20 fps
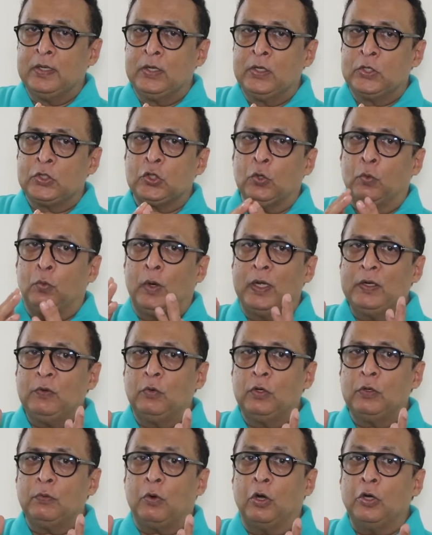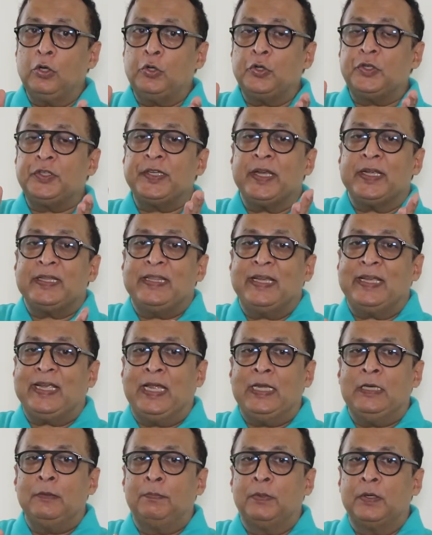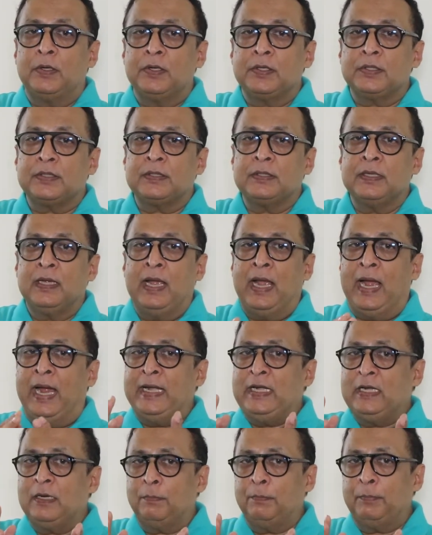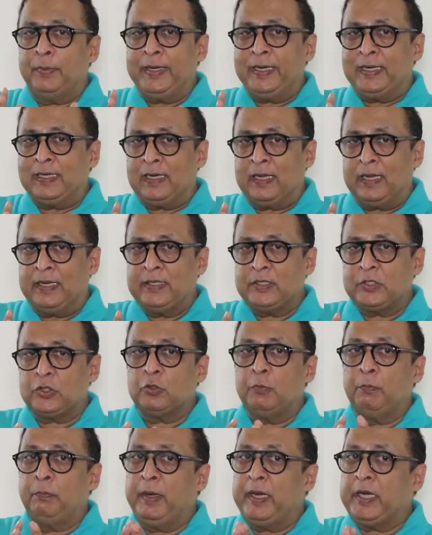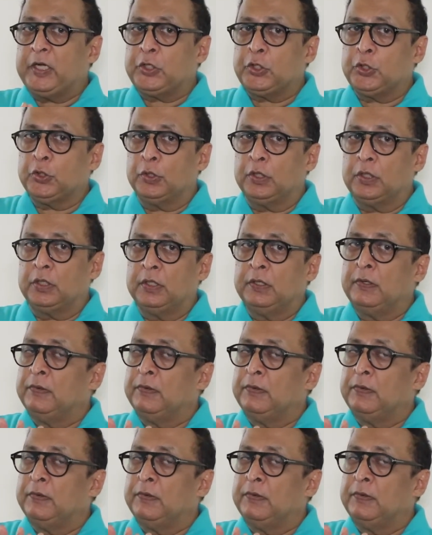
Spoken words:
So one would want to check the calipers and the brake lines to make sure